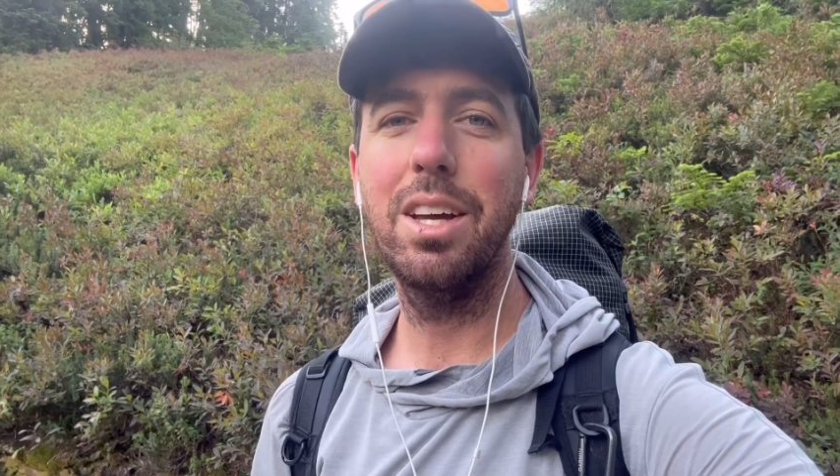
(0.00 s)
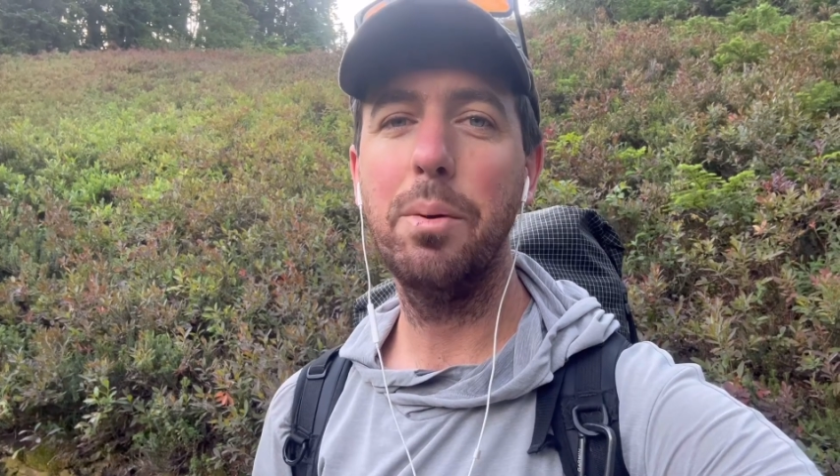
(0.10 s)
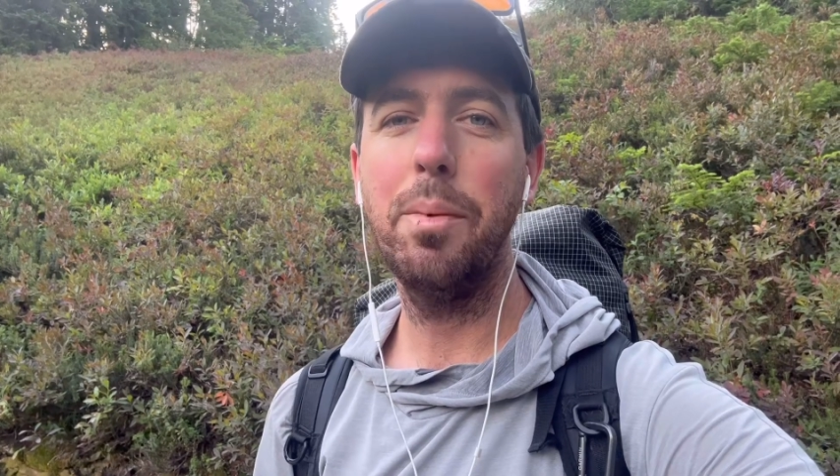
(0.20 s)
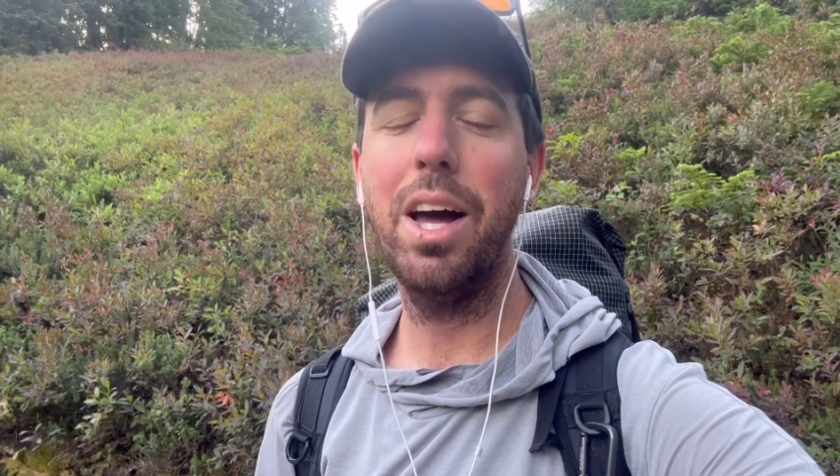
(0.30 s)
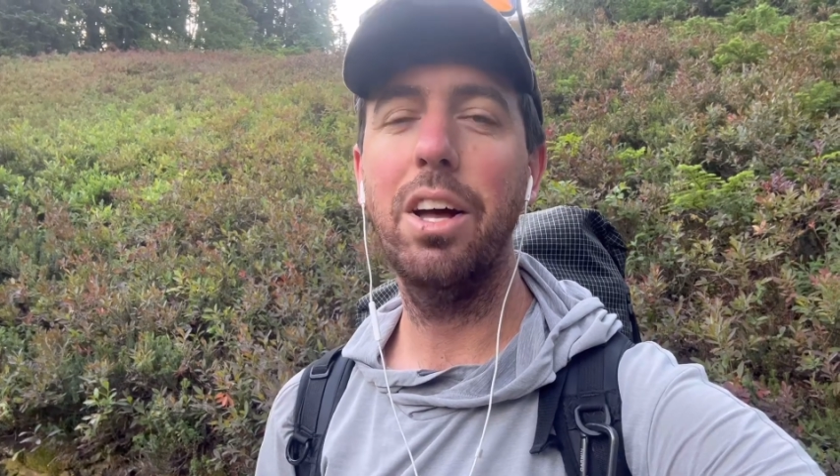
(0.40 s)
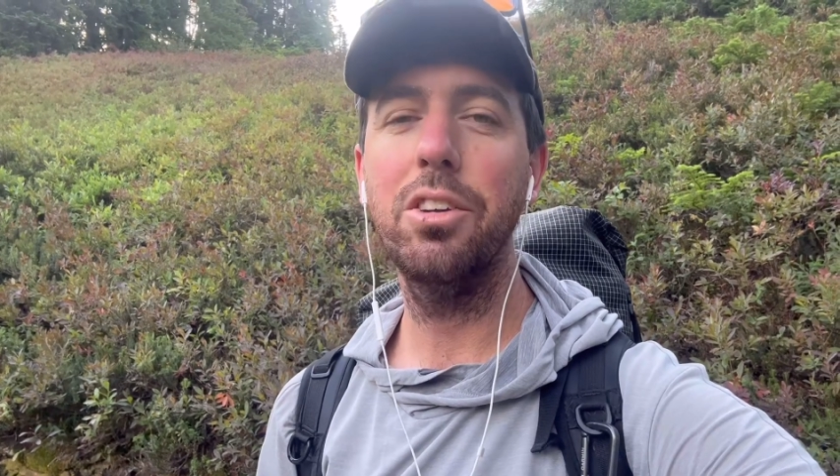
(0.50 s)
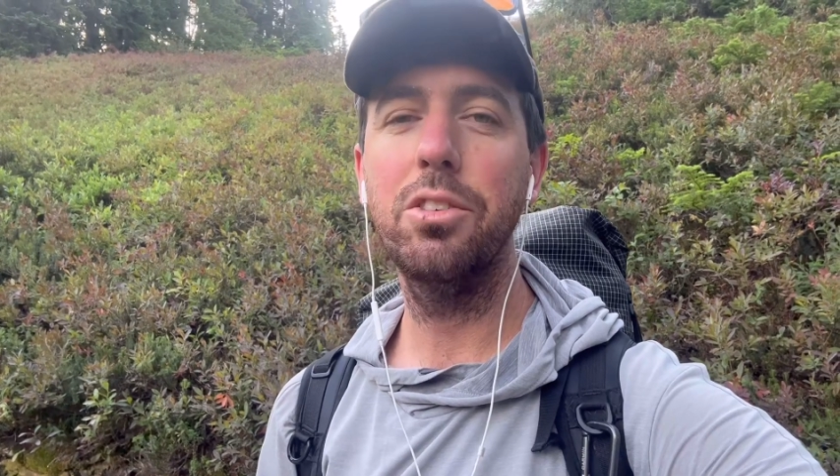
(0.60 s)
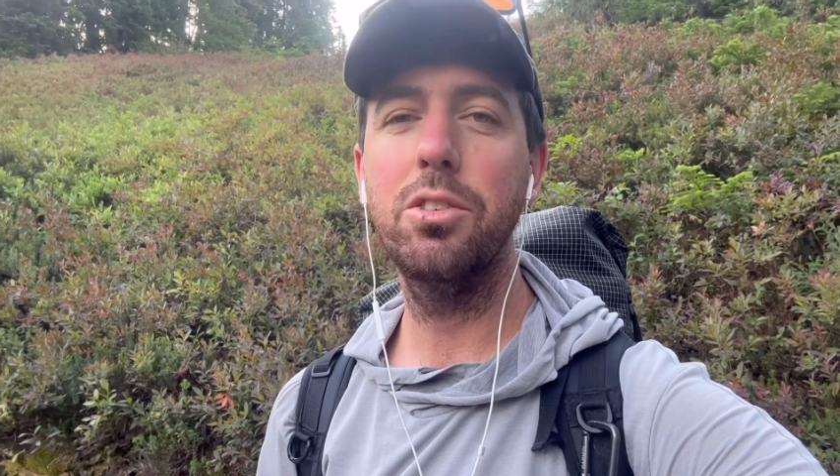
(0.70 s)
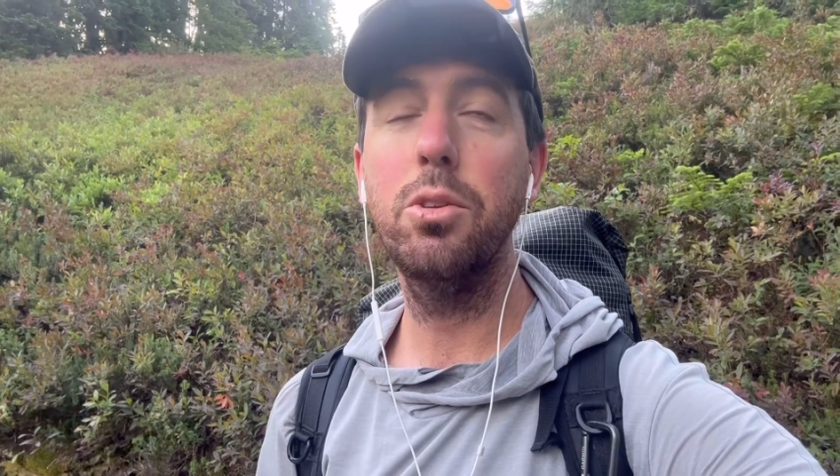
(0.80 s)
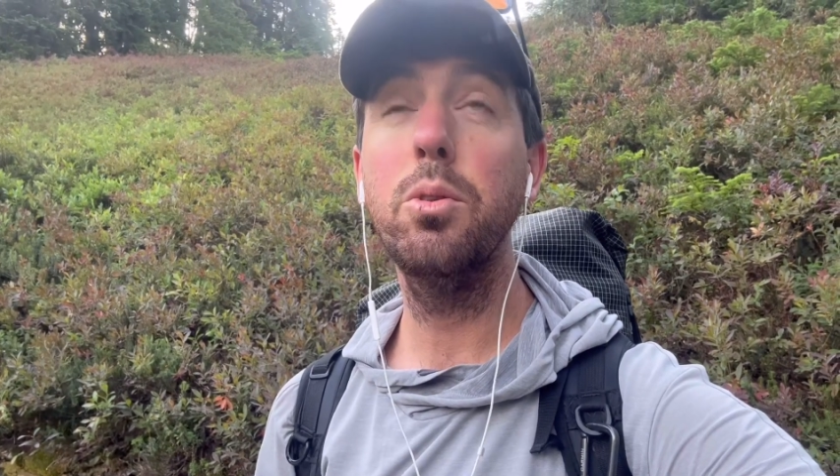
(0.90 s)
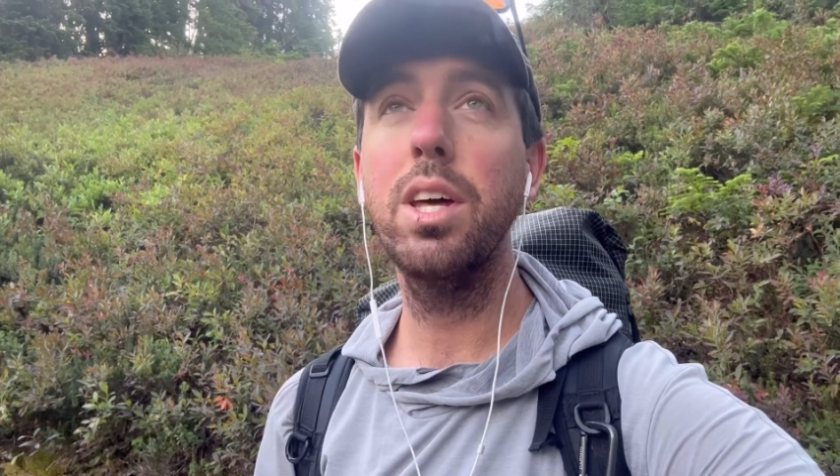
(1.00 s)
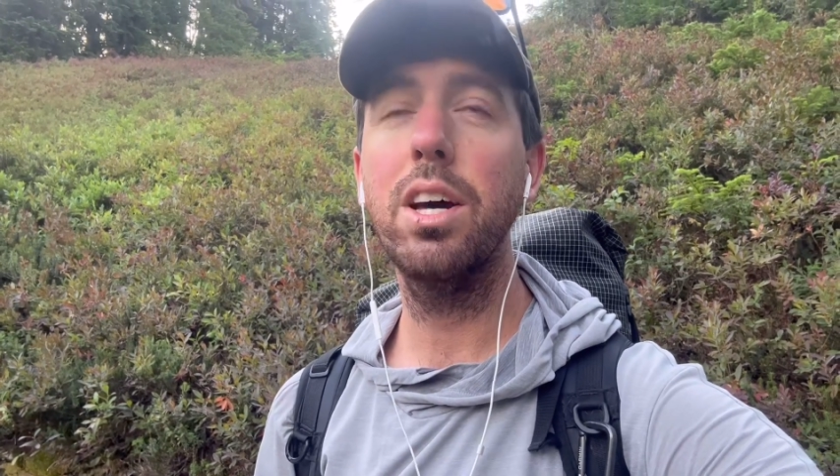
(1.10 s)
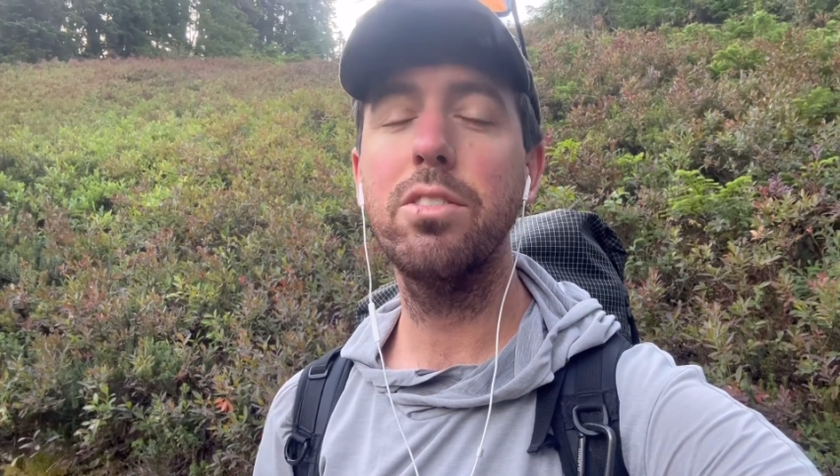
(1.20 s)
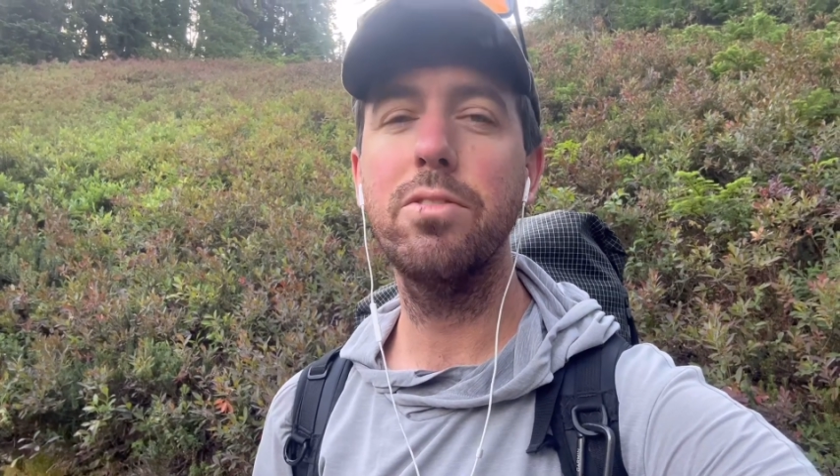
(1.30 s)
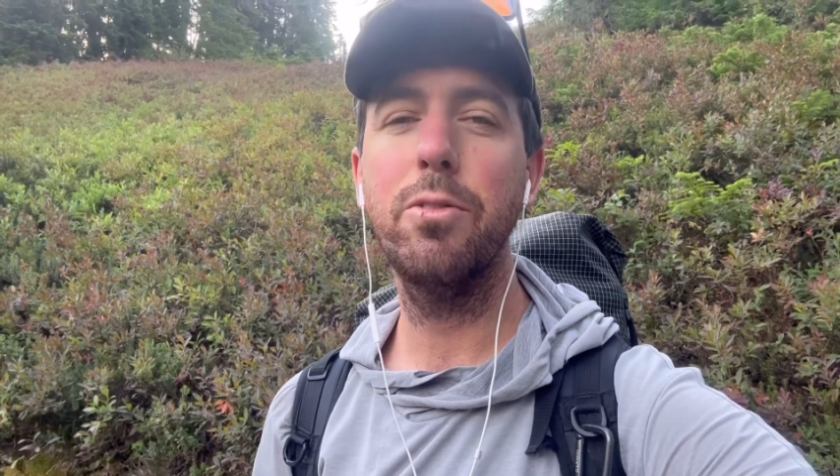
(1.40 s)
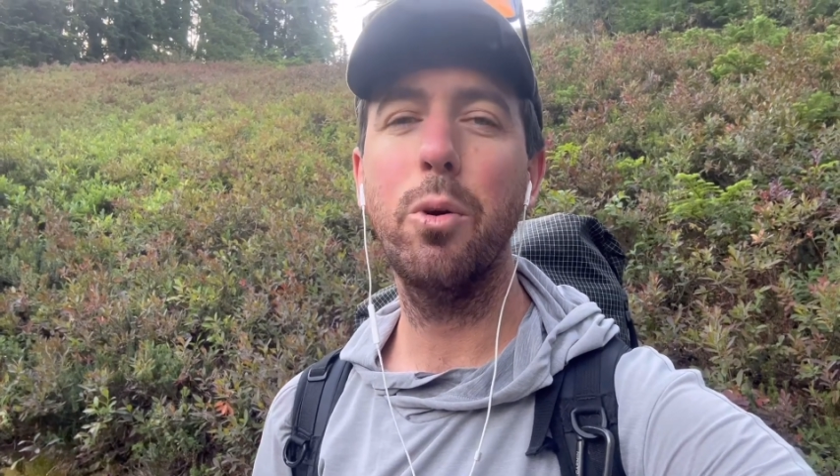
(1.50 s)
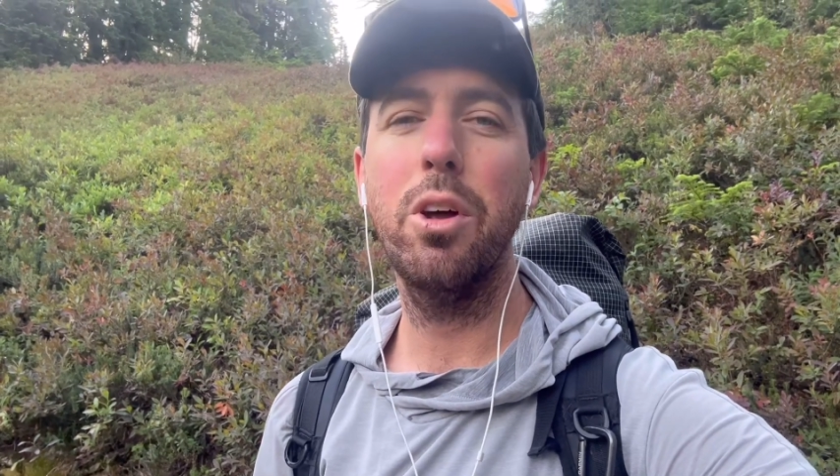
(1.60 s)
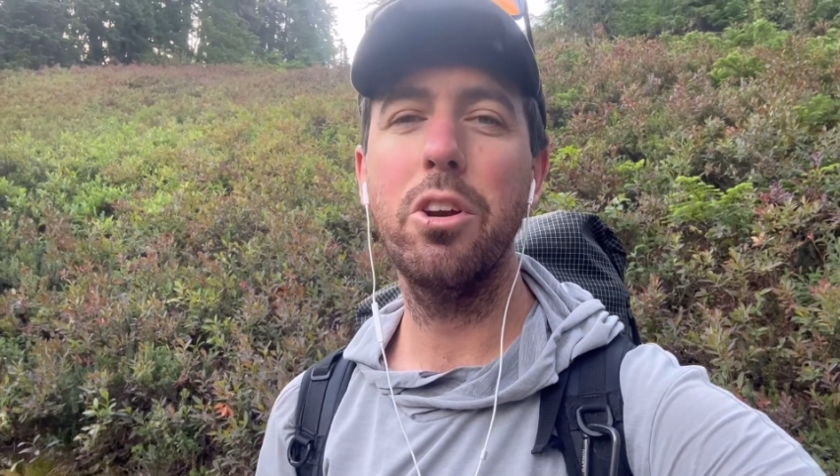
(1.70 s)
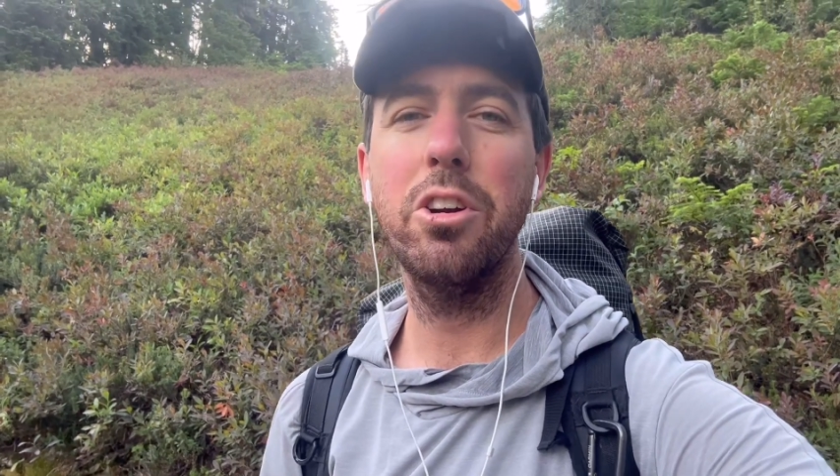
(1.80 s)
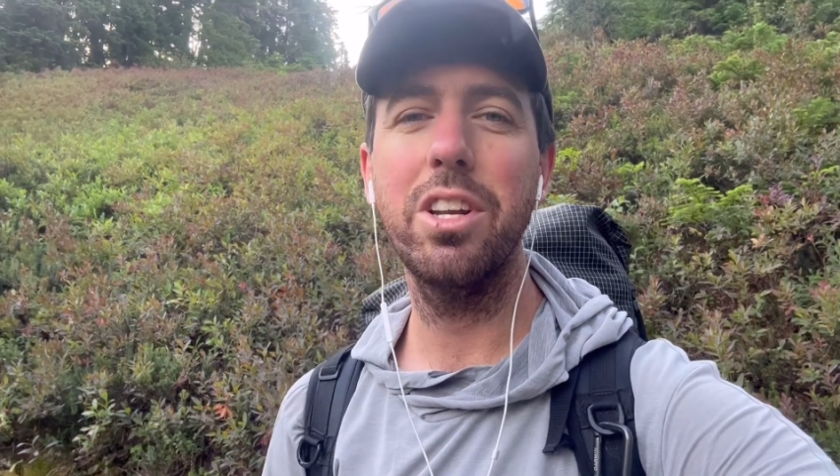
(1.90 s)
mile
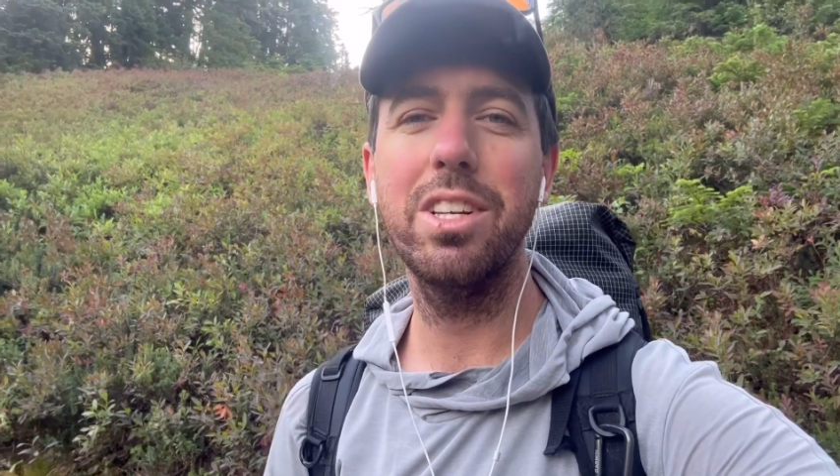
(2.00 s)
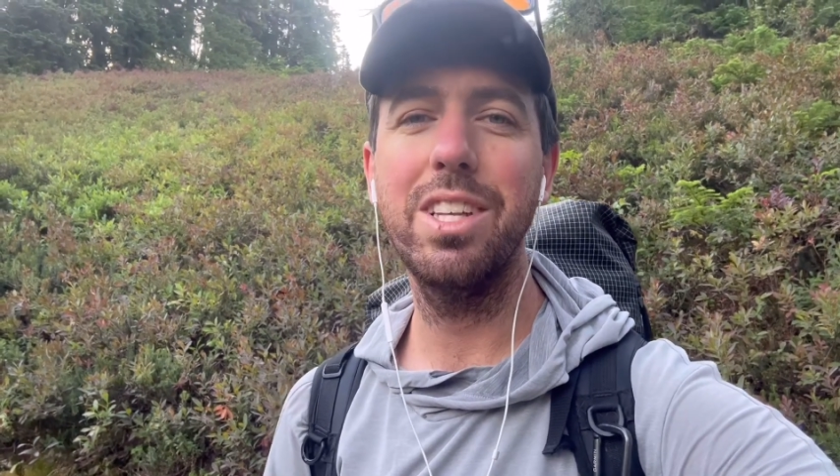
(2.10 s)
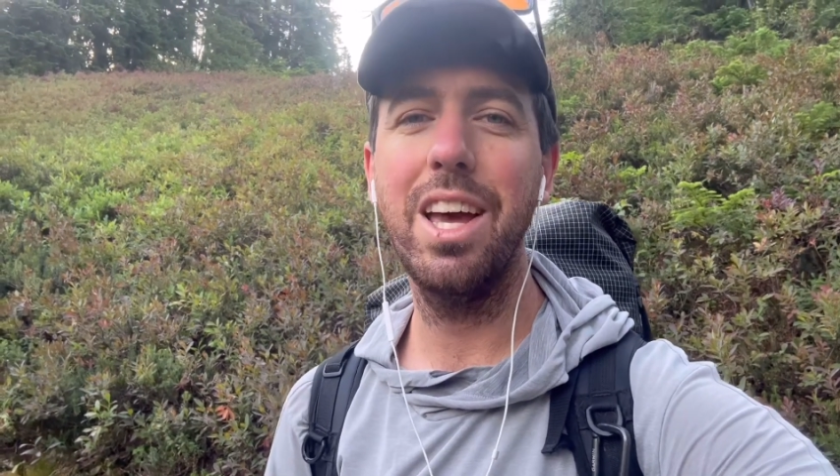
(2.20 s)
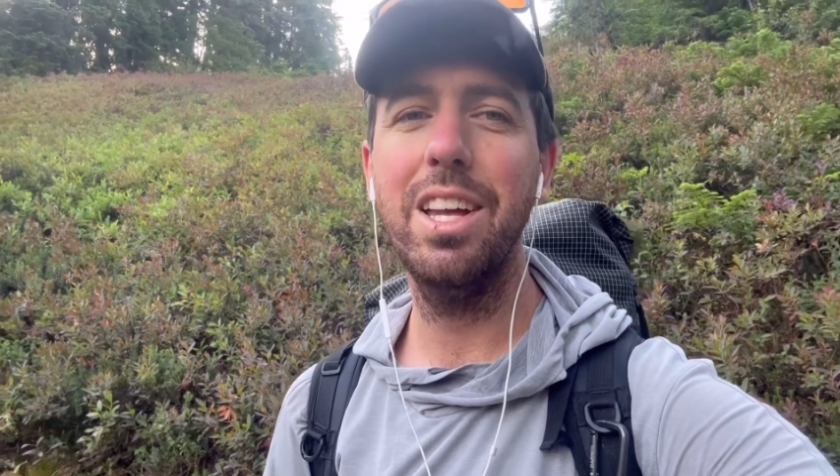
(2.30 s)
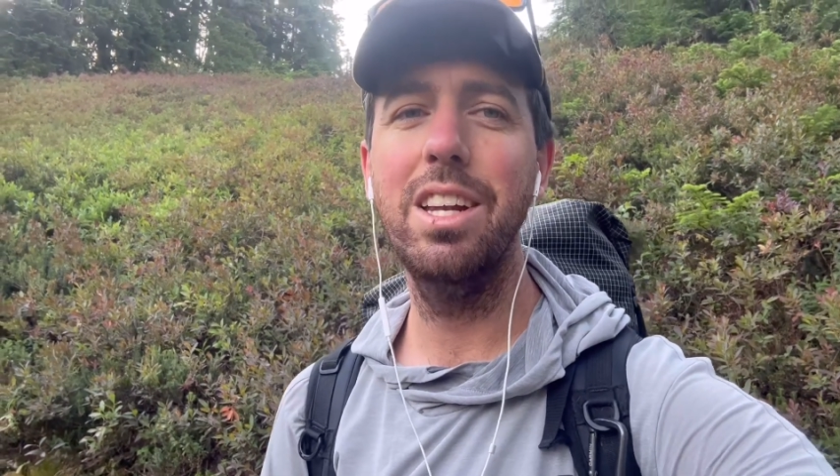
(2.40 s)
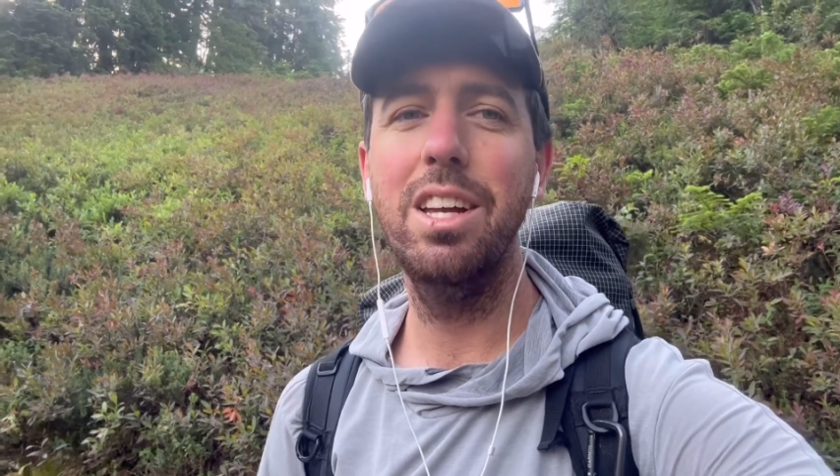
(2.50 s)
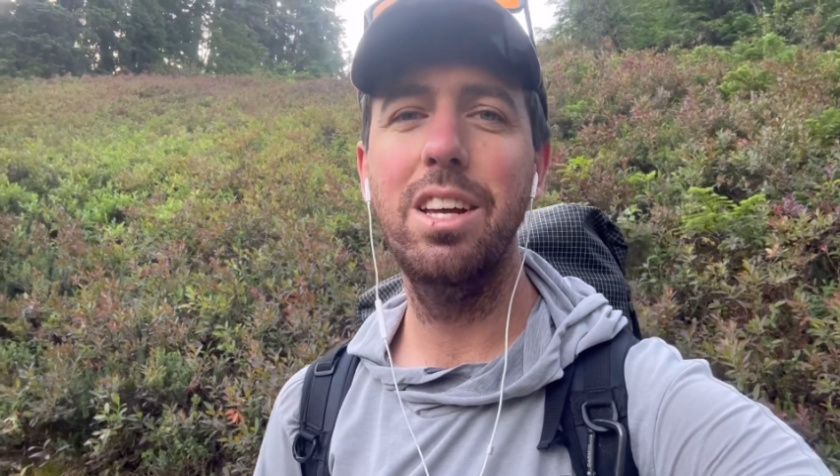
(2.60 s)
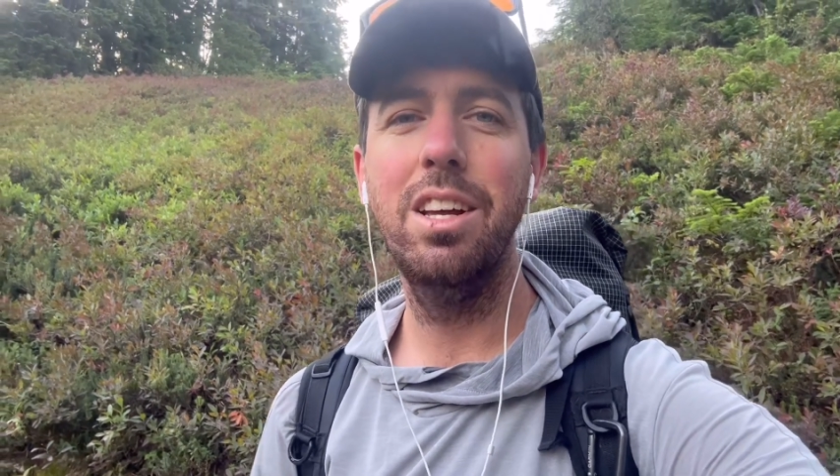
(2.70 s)
2,410